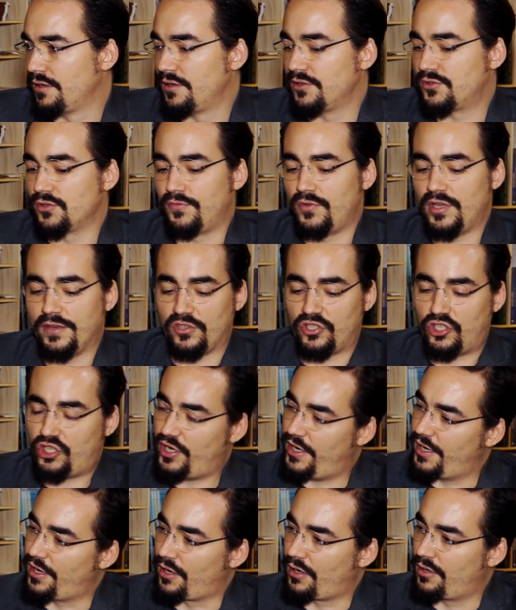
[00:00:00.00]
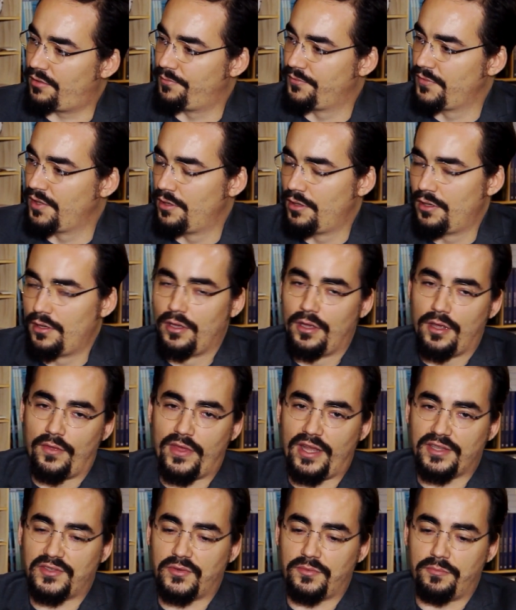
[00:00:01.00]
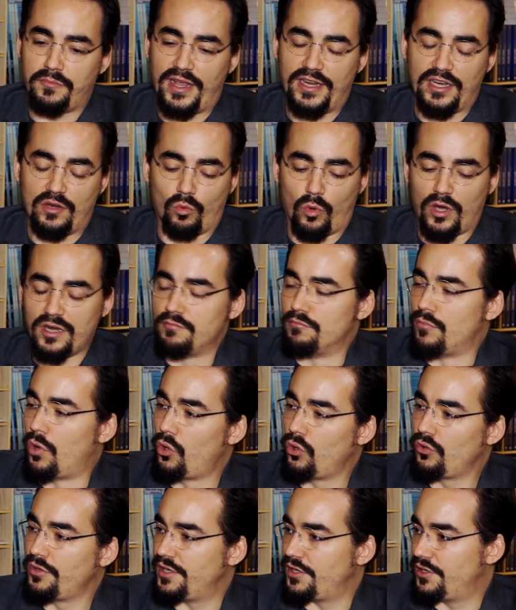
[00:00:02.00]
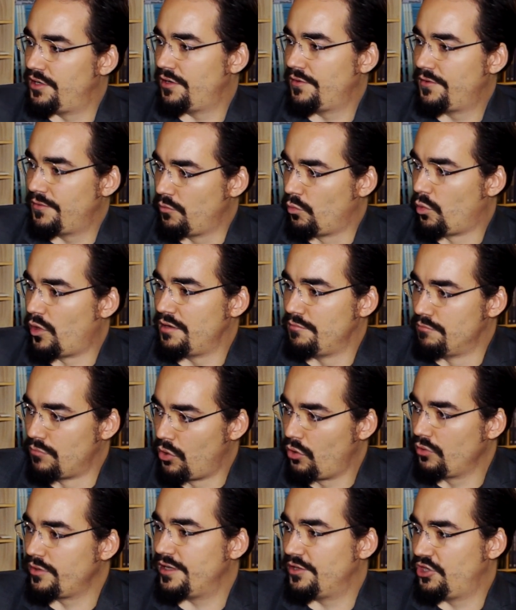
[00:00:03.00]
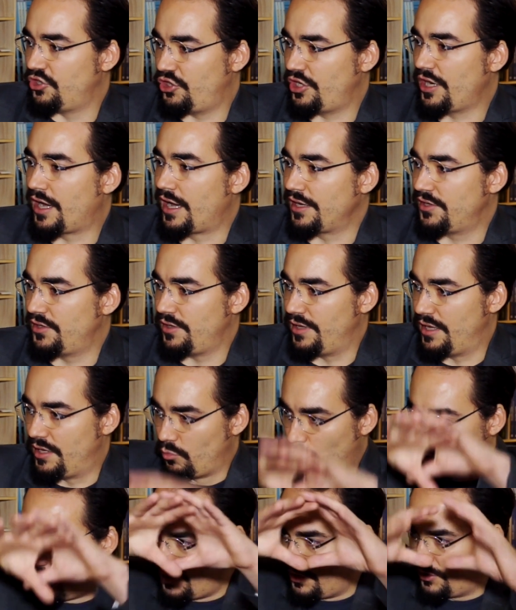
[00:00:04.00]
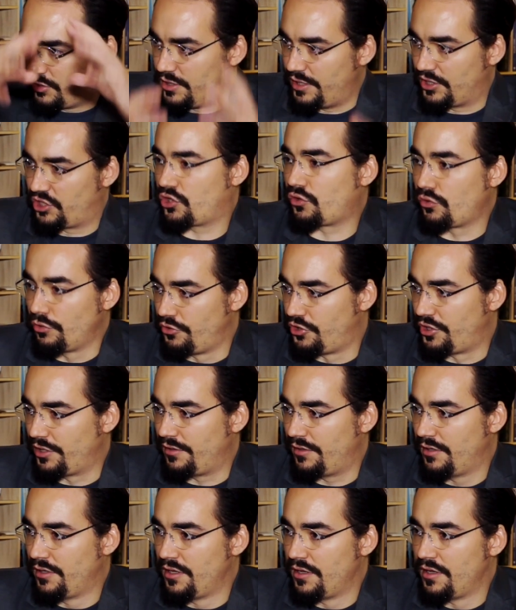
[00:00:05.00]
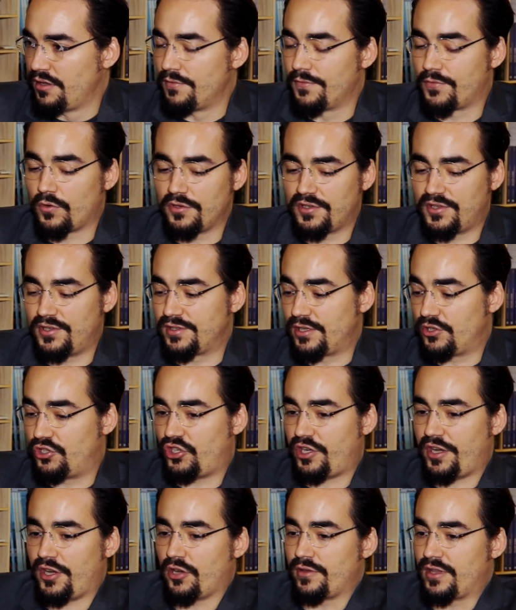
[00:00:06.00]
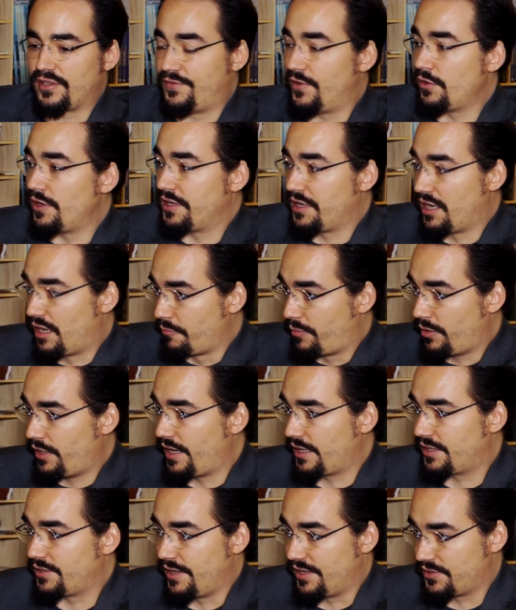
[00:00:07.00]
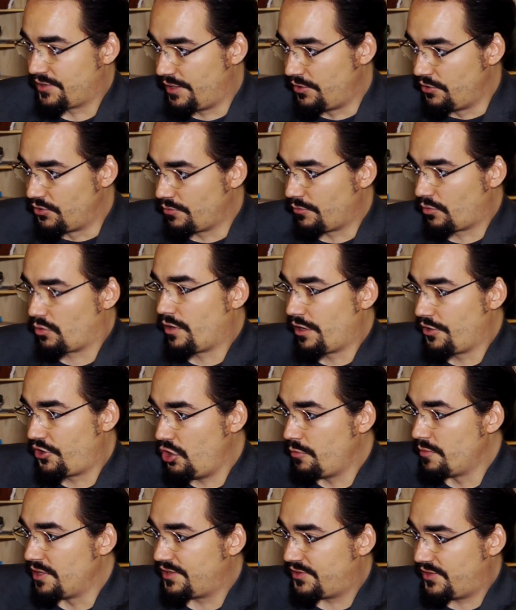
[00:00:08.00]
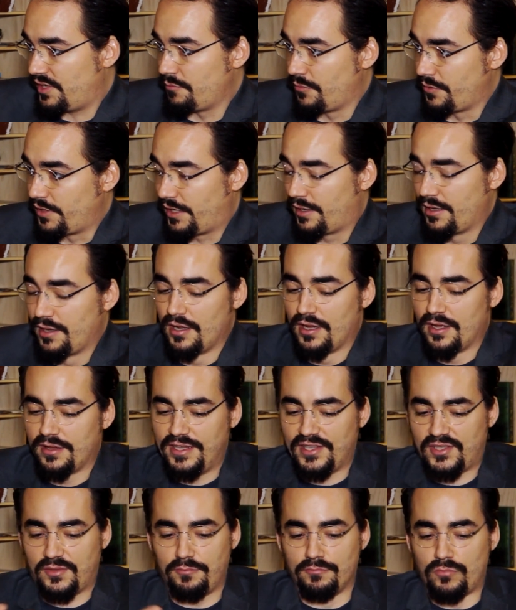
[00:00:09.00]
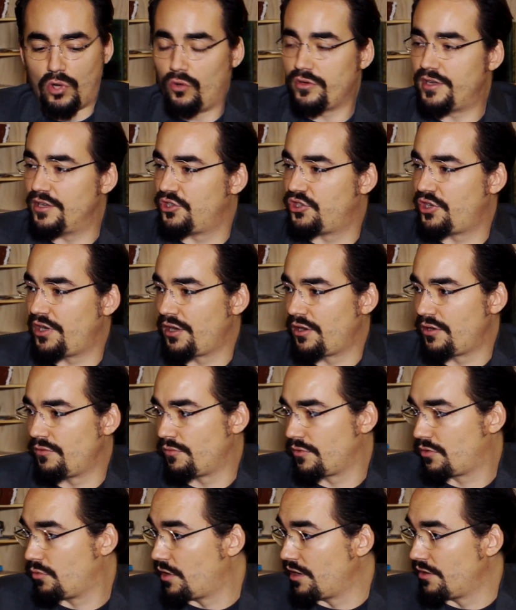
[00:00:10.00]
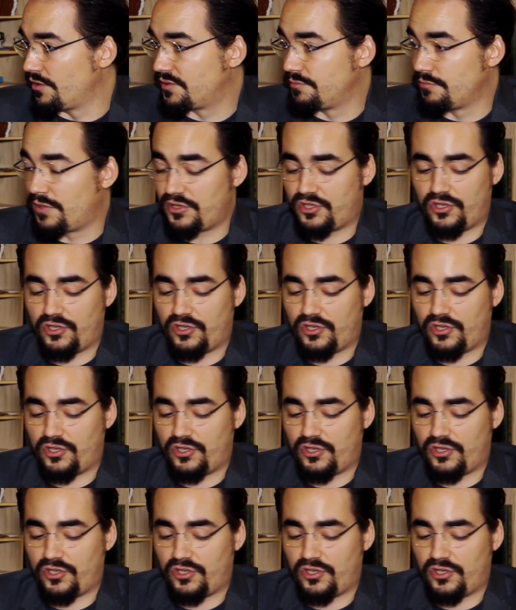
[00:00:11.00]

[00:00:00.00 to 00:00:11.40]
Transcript: So if you have a chair that's made in one molded shot in one extrusion, versus a chair that's very complex that has to require human assembly, this molded chair requires